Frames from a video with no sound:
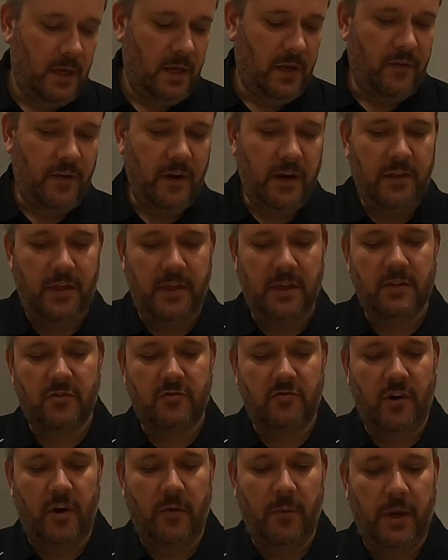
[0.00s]
If anything's
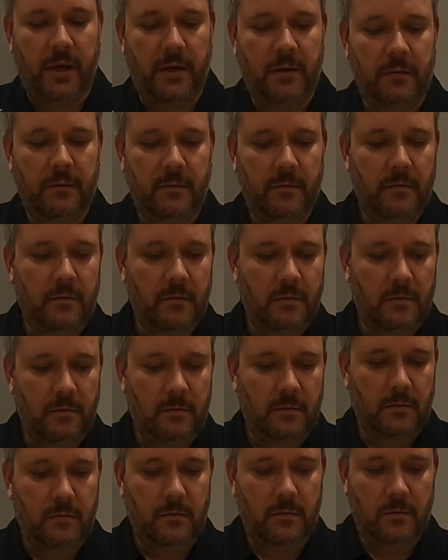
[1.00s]
growing,
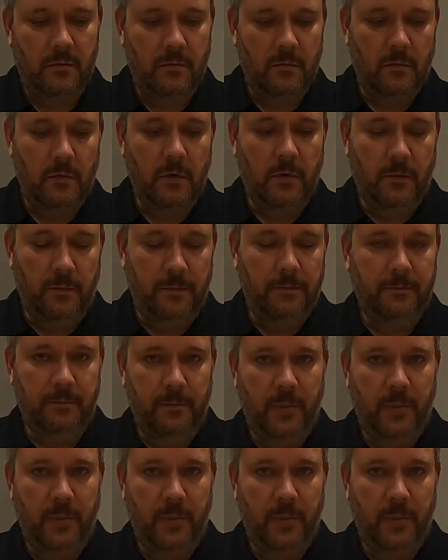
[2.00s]
we'll